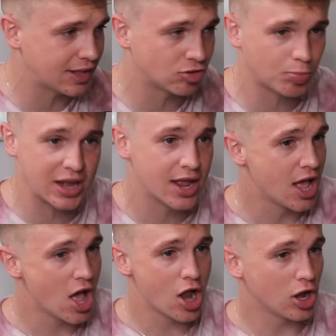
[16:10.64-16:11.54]
then spend
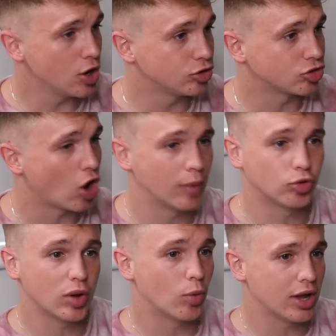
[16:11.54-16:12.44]
loads of time
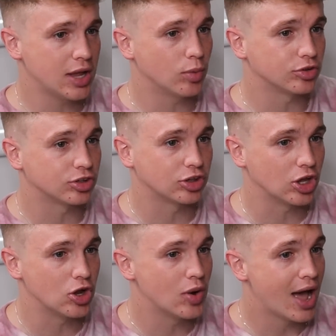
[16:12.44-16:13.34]
doing what he wants to
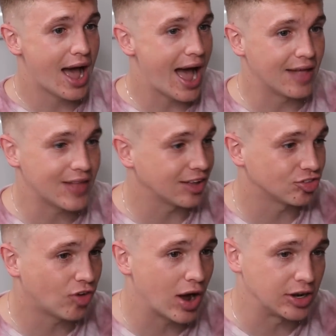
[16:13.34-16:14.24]
do, and that's
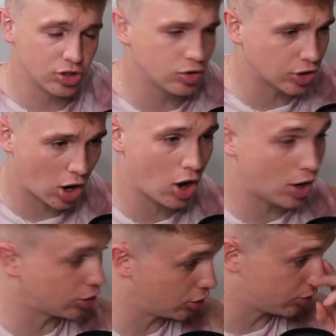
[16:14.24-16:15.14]
fine. And you could
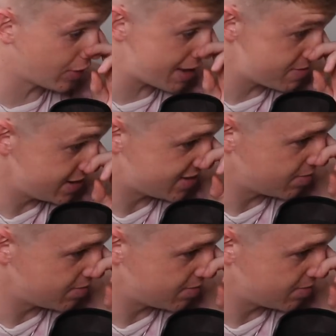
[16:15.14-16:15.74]
argue that makes